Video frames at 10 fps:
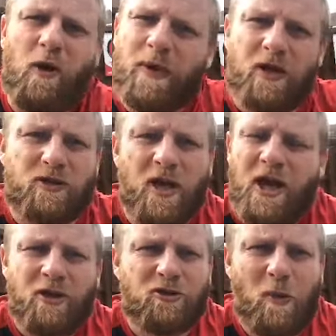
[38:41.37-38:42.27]
because
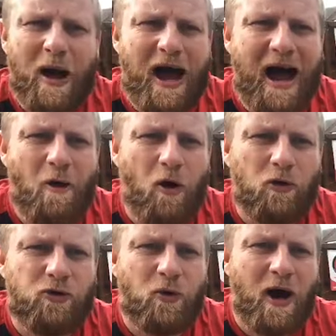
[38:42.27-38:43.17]
it doesn't matter how
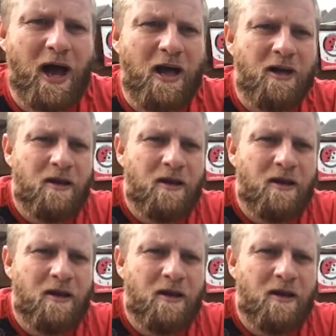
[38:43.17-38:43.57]
old you are,